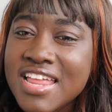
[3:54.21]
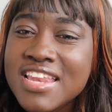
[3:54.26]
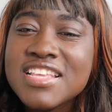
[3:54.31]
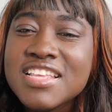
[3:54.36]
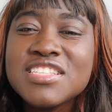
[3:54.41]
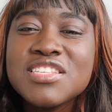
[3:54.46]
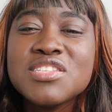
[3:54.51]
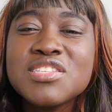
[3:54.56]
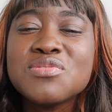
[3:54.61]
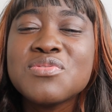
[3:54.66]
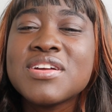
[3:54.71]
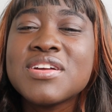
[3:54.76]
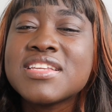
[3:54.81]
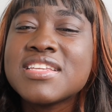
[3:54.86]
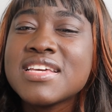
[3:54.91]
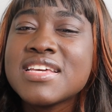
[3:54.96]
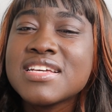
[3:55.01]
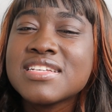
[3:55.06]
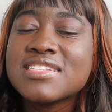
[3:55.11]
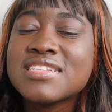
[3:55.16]
This is where
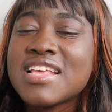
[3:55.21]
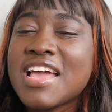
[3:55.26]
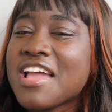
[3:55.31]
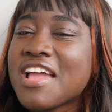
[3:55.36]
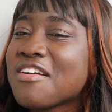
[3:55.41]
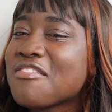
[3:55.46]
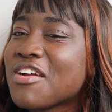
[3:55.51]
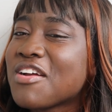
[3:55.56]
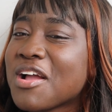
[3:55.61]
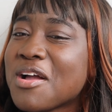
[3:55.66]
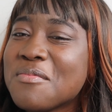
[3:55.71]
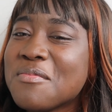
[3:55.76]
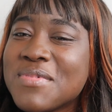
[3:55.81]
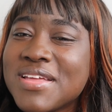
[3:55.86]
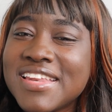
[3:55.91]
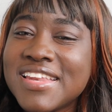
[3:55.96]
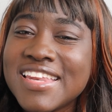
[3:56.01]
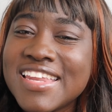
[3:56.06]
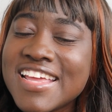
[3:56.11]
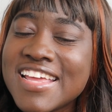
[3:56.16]
things like
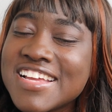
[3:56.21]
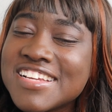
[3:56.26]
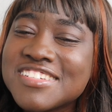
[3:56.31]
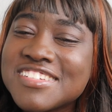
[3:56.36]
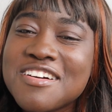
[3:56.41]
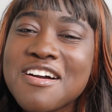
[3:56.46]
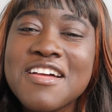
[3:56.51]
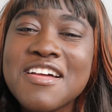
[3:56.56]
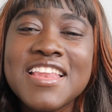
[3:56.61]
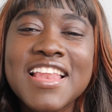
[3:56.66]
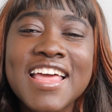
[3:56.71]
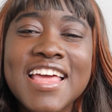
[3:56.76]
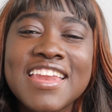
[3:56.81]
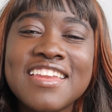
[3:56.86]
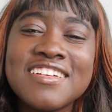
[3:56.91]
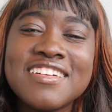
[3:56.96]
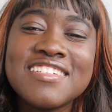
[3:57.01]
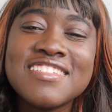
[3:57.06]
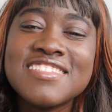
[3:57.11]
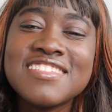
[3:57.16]
recommendation
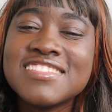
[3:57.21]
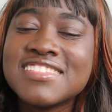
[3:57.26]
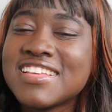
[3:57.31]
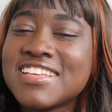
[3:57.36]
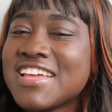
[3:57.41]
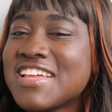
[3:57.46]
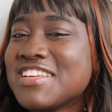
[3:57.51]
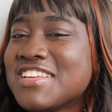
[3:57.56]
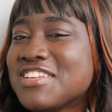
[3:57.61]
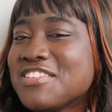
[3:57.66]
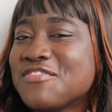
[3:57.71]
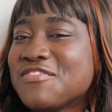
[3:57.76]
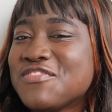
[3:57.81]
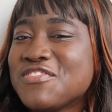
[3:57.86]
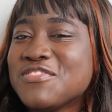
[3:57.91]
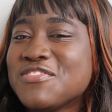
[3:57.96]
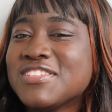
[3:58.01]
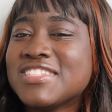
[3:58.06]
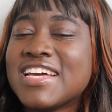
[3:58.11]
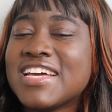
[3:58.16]
letters,
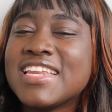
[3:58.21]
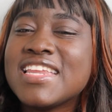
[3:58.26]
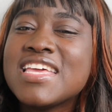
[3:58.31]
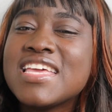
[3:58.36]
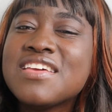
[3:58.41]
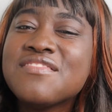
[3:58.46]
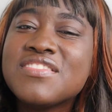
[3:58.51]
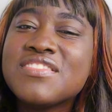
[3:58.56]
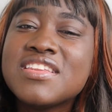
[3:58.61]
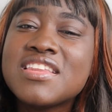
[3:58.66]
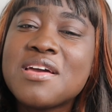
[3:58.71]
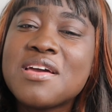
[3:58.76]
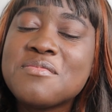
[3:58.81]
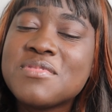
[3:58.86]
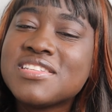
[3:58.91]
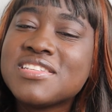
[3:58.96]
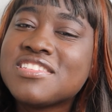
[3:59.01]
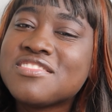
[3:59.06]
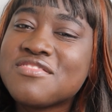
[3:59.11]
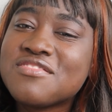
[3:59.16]
interviews, and even
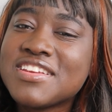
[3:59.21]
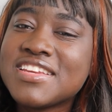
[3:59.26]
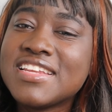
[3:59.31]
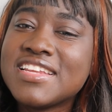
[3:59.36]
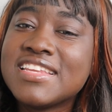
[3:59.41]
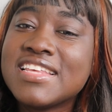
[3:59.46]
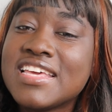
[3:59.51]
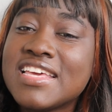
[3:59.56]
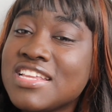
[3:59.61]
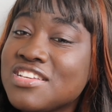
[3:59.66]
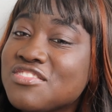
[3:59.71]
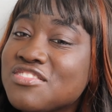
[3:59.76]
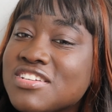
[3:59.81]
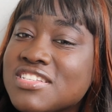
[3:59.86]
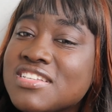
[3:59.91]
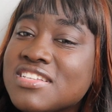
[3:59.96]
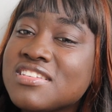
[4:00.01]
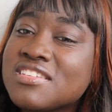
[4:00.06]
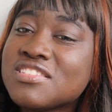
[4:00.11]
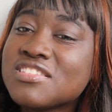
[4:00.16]
demonstrated
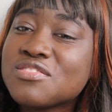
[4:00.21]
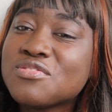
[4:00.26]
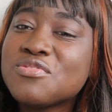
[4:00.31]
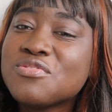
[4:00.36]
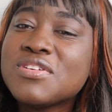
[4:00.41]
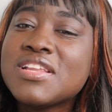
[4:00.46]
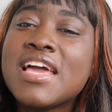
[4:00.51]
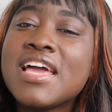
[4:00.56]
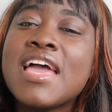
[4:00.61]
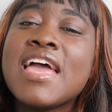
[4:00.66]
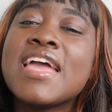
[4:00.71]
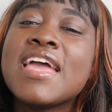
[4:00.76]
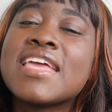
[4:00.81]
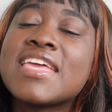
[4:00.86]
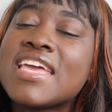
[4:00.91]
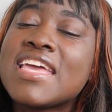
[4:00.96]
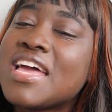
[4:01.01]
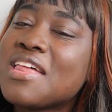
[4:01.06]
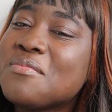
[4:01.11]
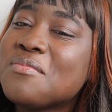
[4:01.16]
interest in the school
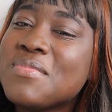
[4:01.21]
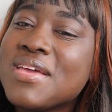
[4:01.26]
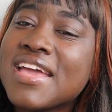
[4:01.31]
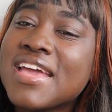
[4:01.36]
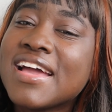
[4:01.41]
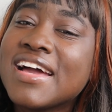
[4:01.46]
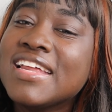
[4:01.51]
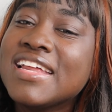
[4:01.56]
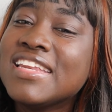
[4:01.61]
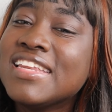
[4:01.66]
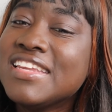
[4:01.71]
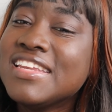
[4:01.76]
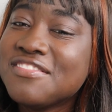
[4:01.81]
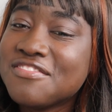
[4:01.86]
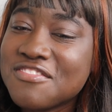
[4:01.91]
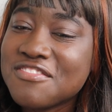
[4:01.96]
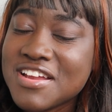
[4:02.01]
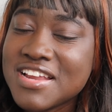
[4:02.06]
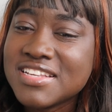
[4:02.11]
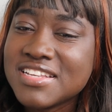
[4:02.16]
can make a
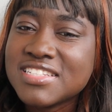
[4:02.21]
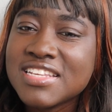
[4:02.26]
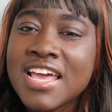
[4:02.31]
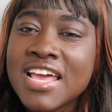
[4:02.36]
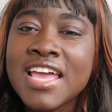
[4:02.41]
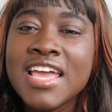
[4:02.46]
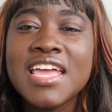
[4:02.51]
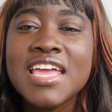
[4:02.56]
difference.